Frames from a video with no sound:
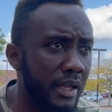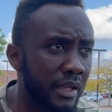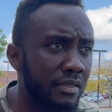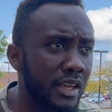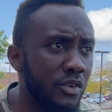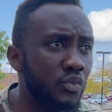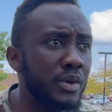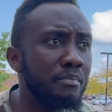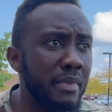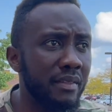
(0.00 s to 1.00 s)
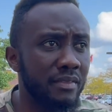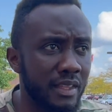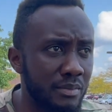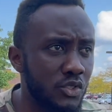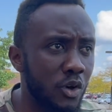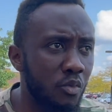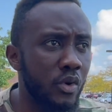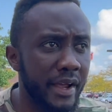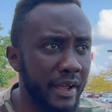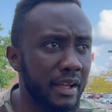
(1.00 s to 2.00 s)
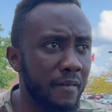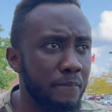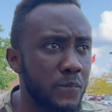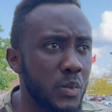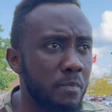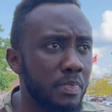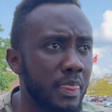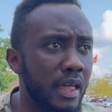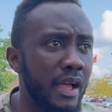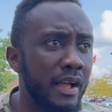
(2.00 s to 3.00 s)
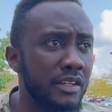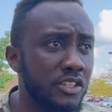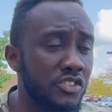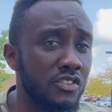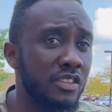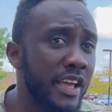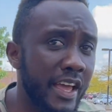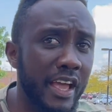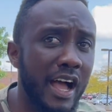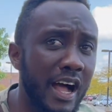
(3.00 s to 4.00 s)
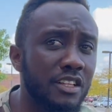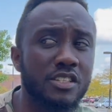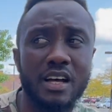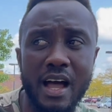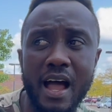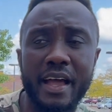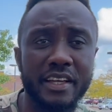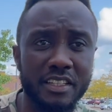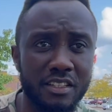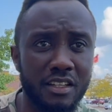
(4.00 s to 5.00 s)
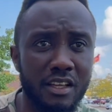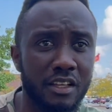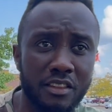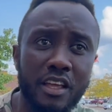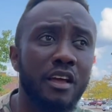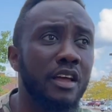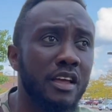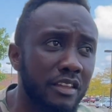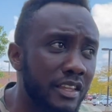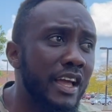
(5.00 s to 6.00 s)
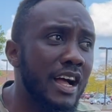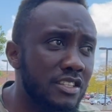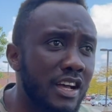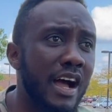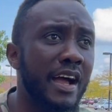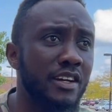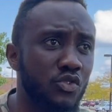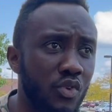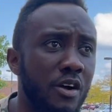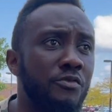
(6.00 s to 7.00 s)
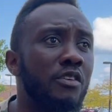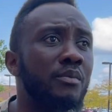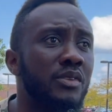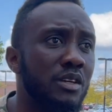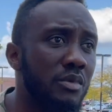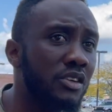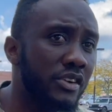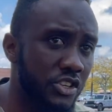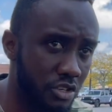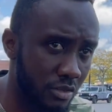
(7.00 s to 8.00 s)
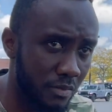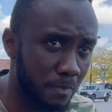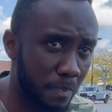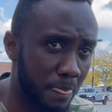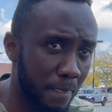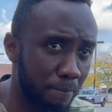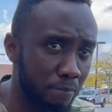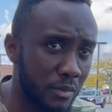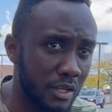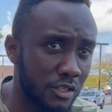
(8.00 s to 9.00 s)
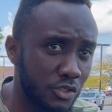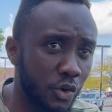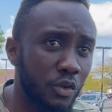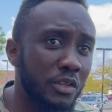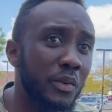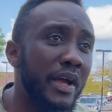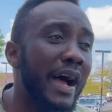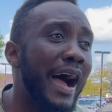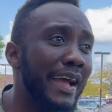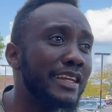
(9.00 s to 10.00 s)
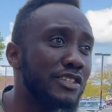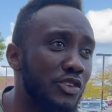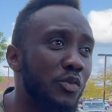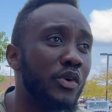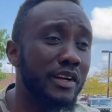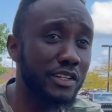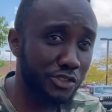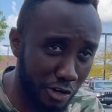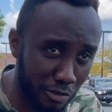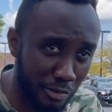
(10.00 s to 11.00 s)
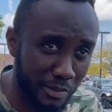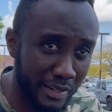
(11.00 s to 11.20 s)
And then we met them somewhere, and because they had to hide, they had to hide as well from the immigration. So they were hiding somewhere in the jungle,